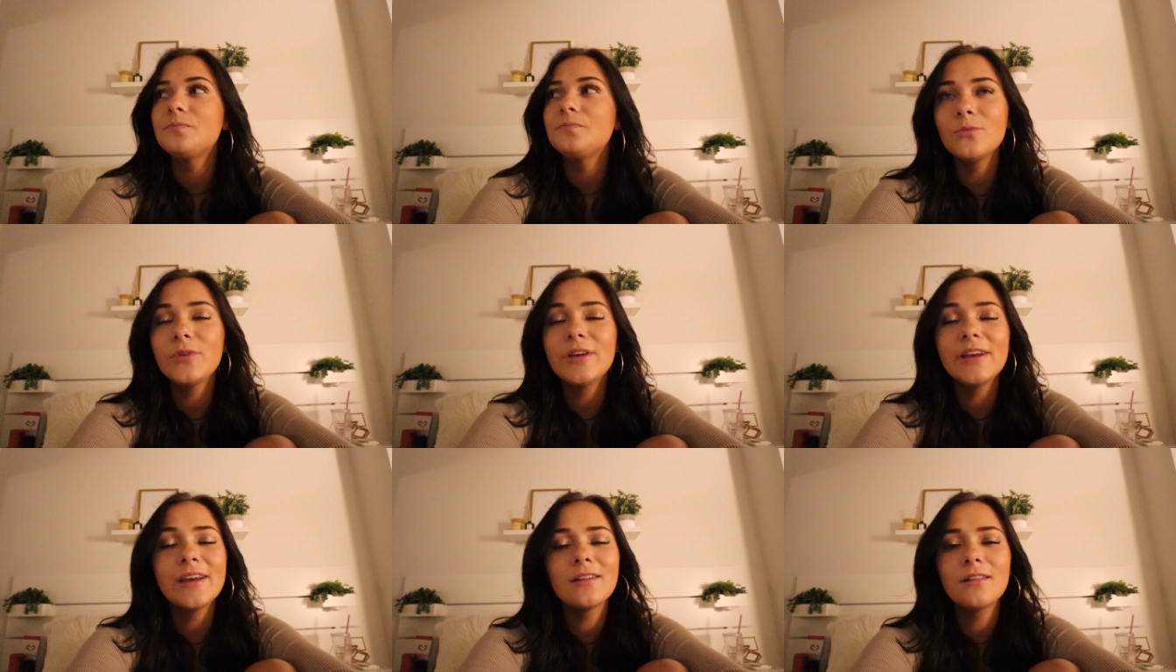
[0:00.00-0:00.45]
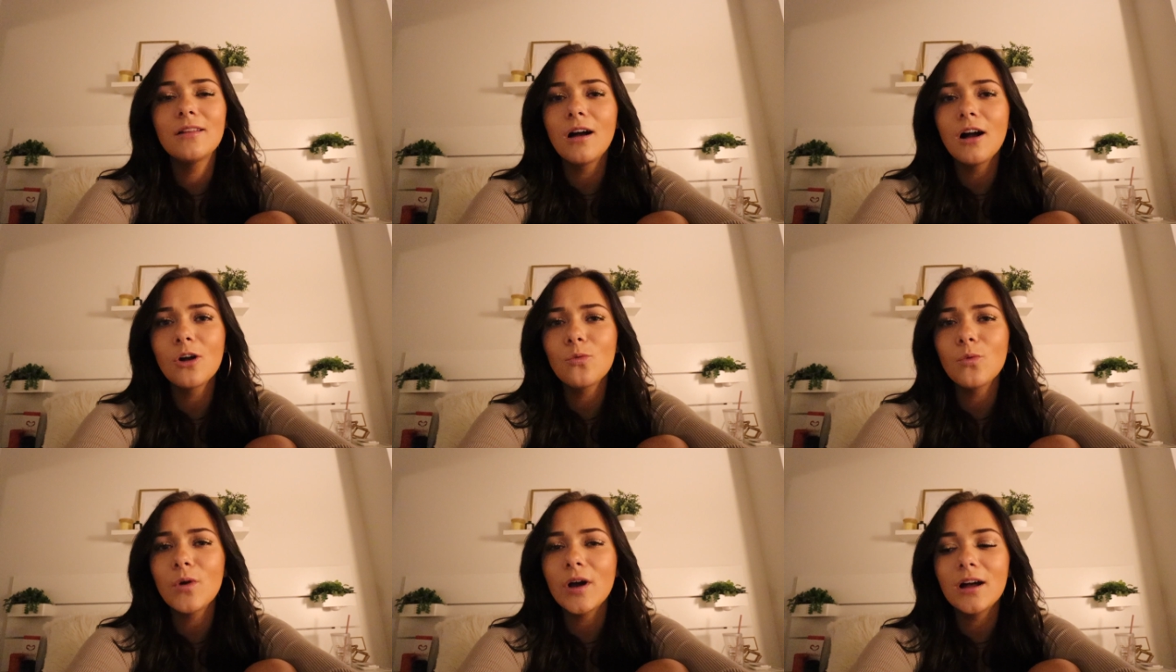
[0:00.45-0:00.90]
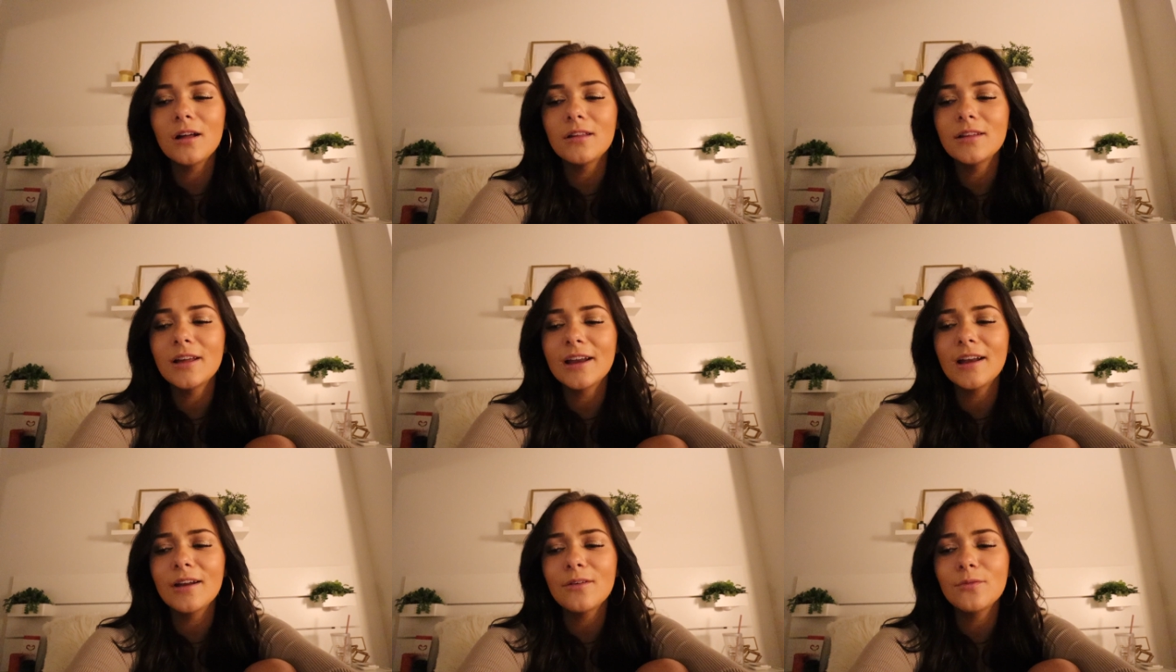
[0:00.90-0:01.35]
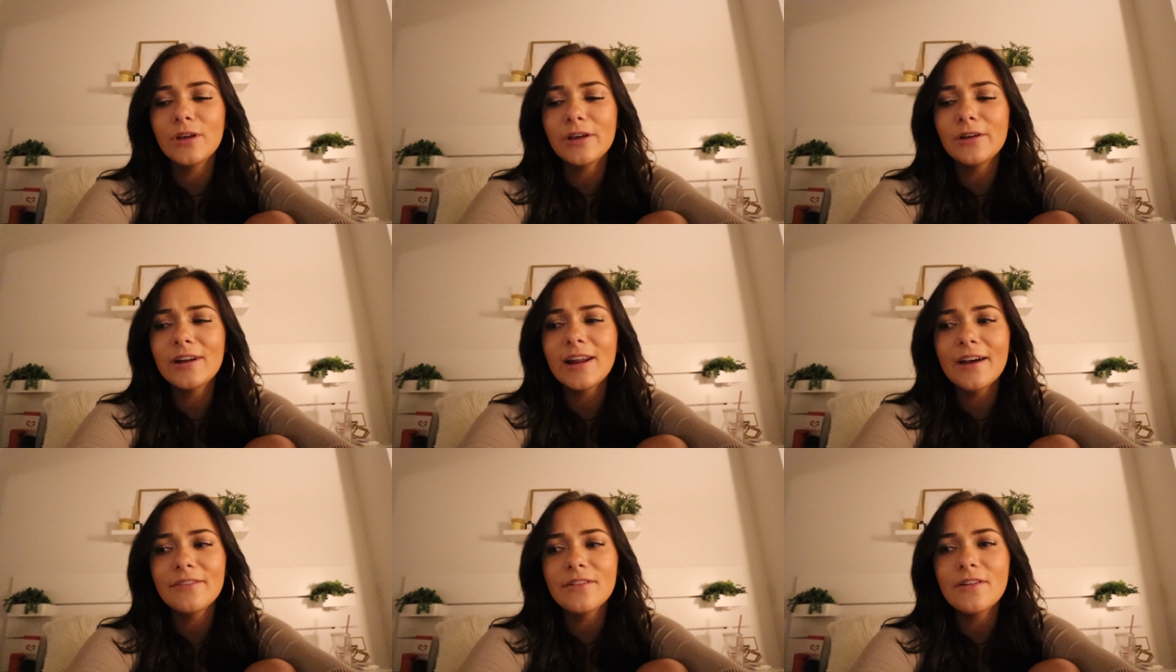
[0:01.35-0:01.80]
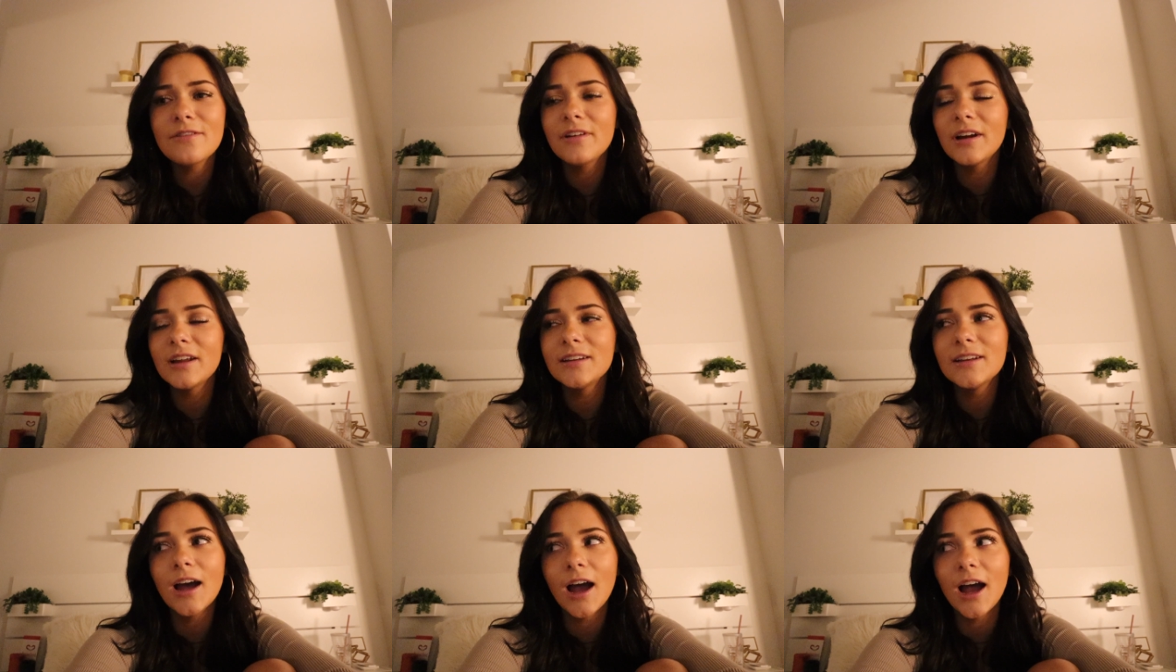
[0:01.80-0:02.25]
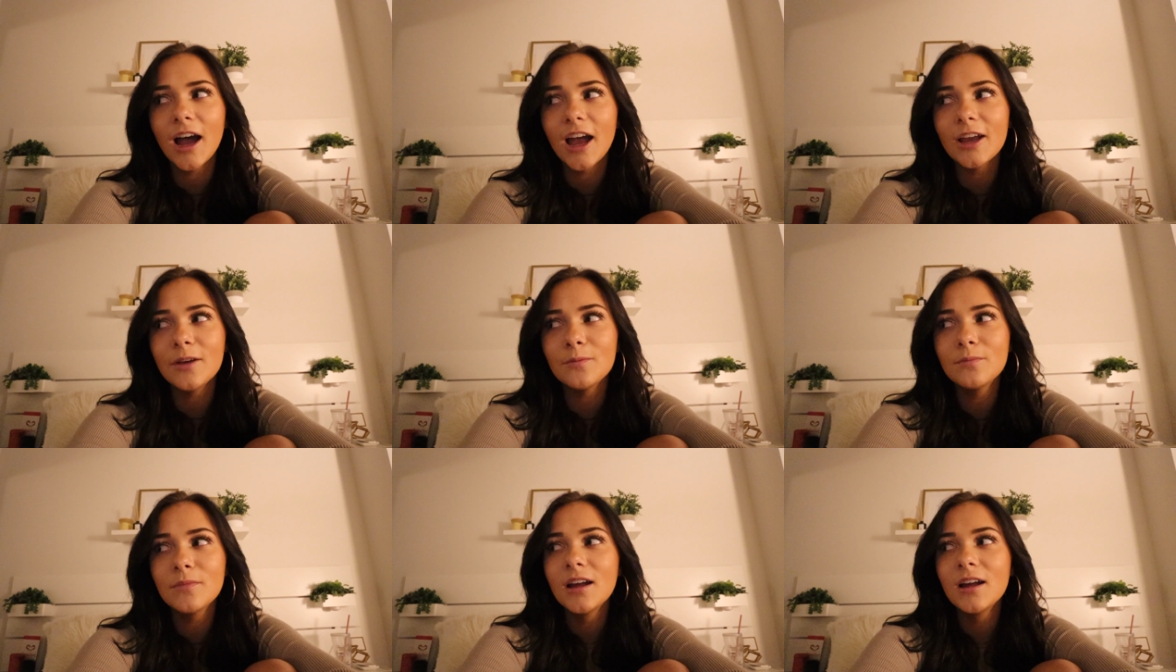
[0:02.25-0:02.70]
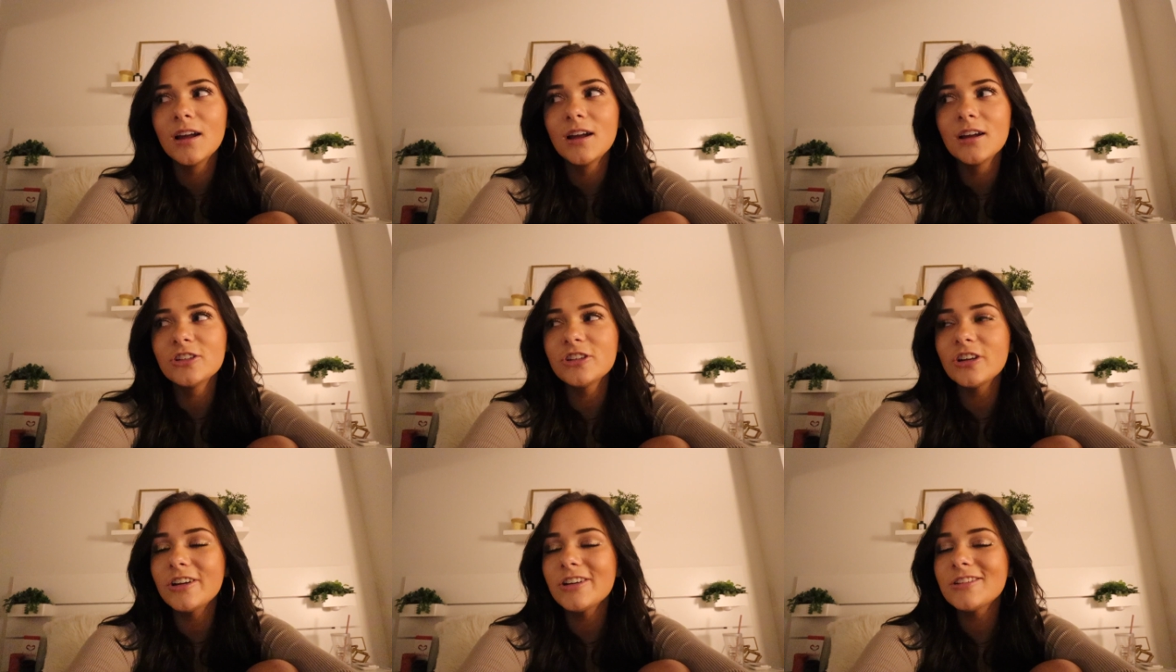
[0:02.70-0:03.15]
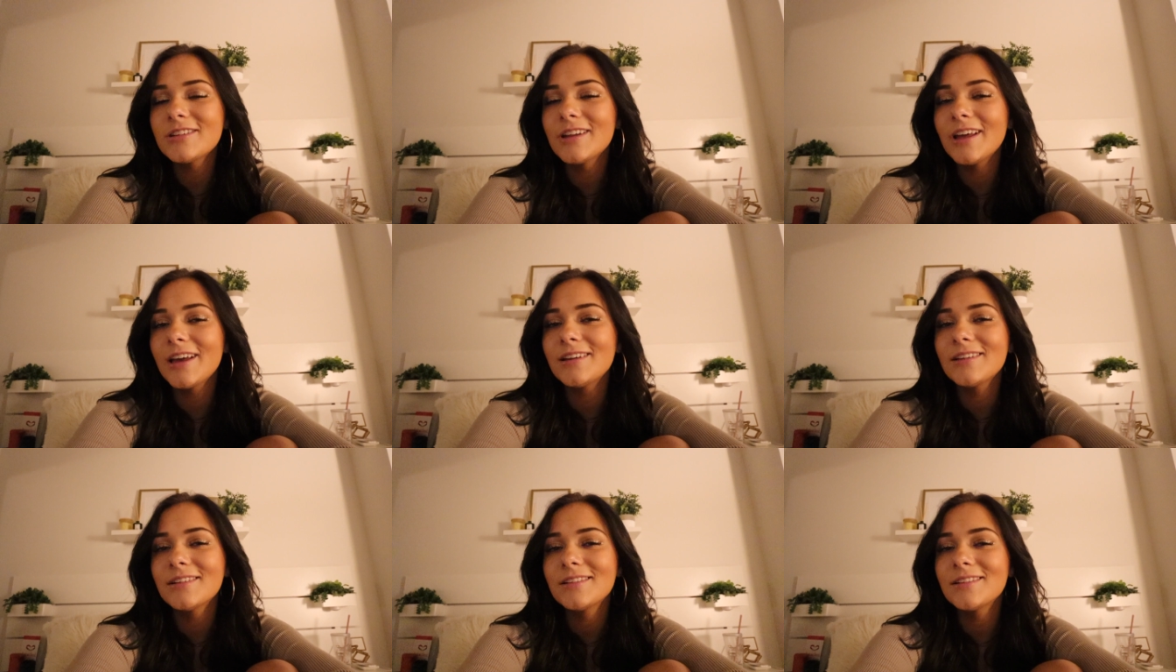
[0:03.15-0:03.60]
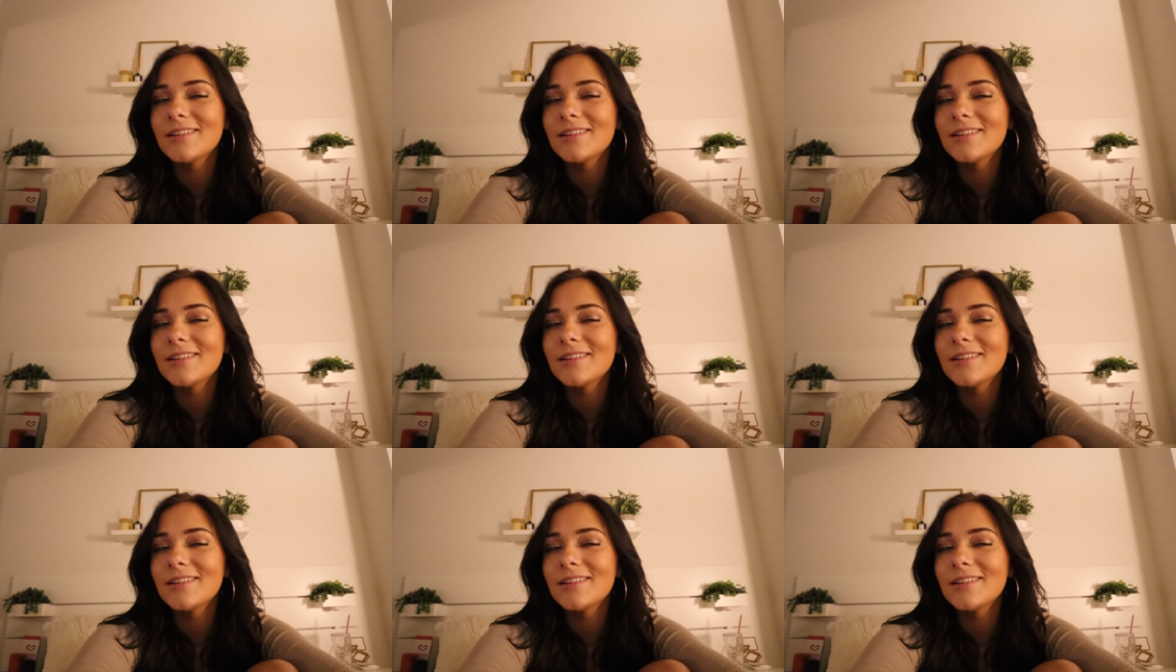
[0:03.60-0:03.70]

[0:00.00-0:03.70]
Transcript: We get along well, like, you'd have a fun time. Should I just, like,